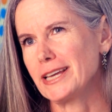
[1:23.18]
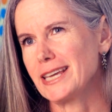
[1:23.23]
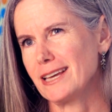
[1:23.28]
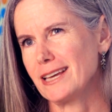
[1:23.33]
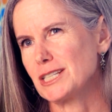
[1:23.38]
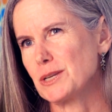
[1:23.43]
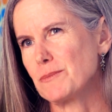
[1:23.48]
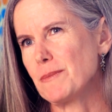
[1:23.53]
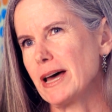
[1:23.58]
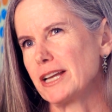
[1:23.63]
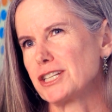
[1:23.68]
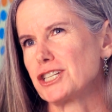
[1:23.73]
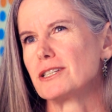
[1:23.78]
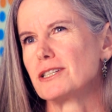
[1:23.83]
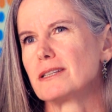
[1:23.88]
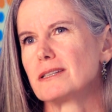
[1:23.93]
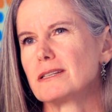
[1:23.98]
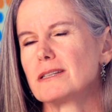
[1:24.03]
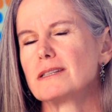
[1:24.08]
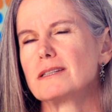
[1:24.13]
I can't
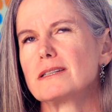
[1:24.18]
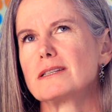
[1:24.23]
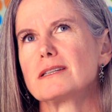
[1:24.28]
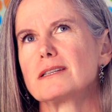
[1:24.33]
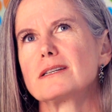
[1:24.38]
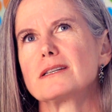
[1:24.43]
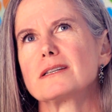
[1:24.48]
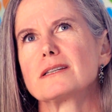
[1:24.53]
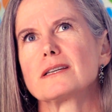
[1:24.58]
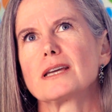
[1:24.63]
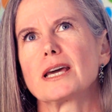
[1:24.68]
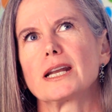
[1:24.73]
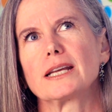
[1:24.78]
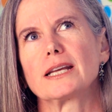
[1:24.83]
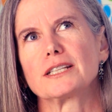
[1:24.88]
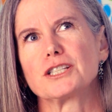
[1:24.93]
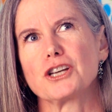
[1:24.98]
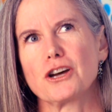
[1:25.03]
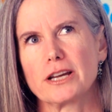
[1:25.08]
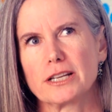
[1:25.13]
imagine
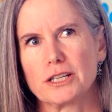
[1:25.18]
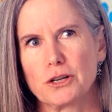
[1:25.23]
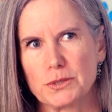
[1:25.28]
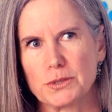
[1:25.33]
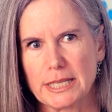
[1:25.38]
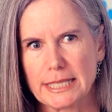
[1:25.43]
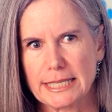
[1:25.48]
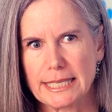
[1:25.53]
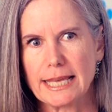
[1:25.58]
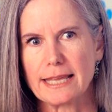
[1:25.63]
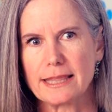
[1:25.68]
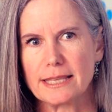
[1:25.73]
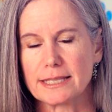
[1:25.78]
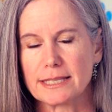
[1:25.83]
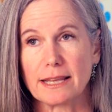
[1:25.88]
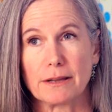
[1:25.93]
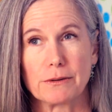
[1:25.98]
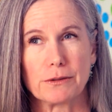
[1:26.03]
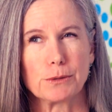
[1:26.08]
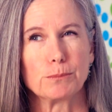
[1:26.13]
getting a diagnosis like
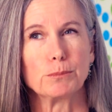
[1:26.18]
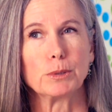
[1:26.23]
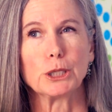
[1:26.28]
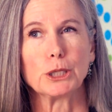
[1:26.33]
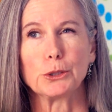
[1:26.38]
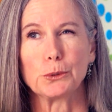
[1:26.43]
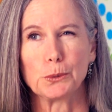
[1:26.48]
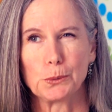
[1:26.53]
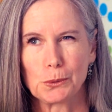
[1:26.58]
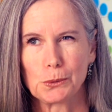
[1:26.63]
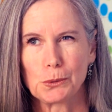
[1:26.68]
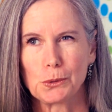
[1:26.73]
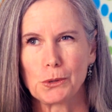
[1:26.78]
this out of the blue.